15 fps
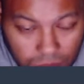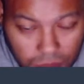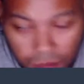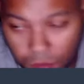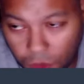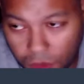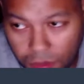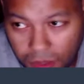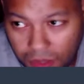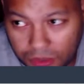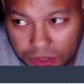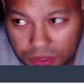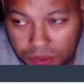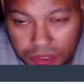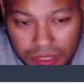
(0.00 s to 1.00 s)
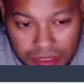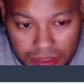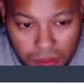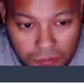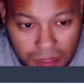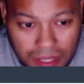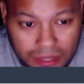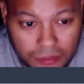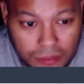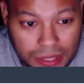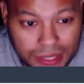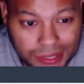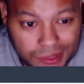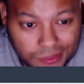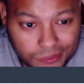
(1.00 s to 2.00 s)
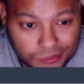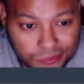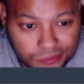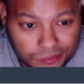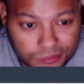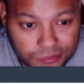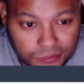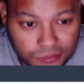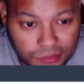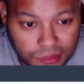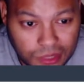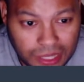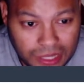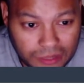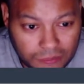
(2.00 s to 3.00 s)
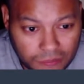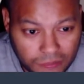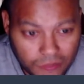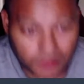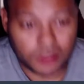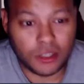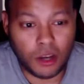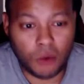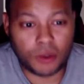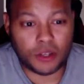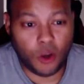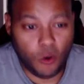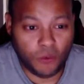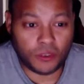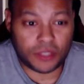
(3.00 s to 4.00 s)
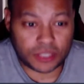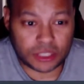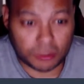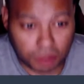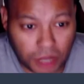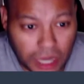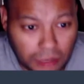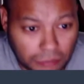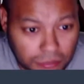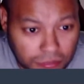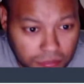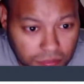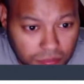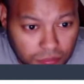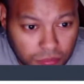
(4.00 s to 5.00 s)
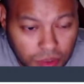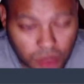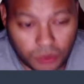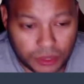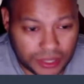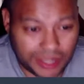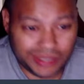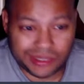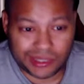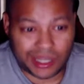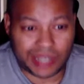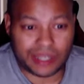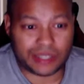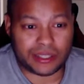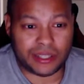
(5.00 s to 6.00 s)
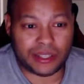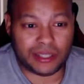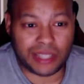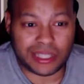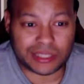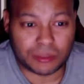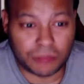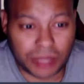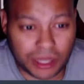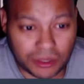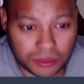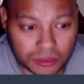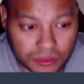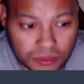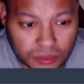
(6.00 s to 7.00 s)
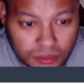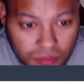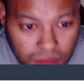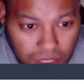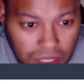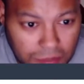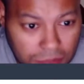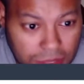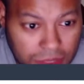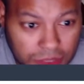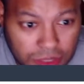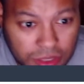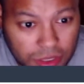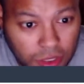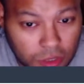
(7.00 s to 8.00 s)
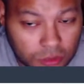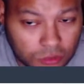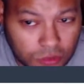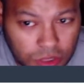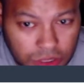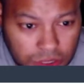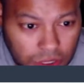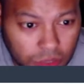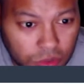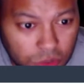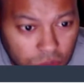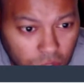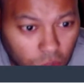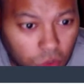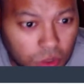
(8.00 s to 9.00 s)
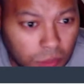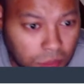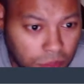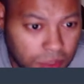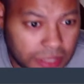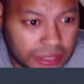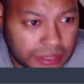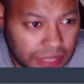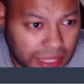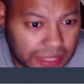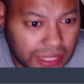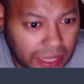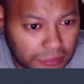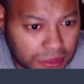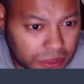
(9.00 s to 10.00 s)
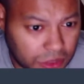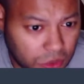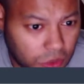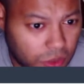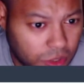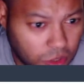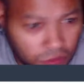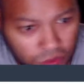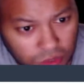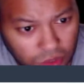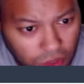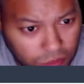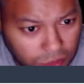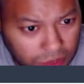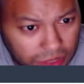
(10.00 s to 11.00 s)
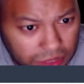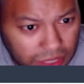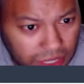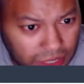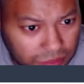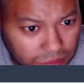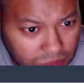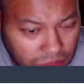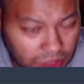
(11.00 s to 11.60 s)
More power to you. That don't matter to me. Right? Going over is the problem. Going under, I can care less about, right? Because you still you still told a pretty dynamic story over a long period of time.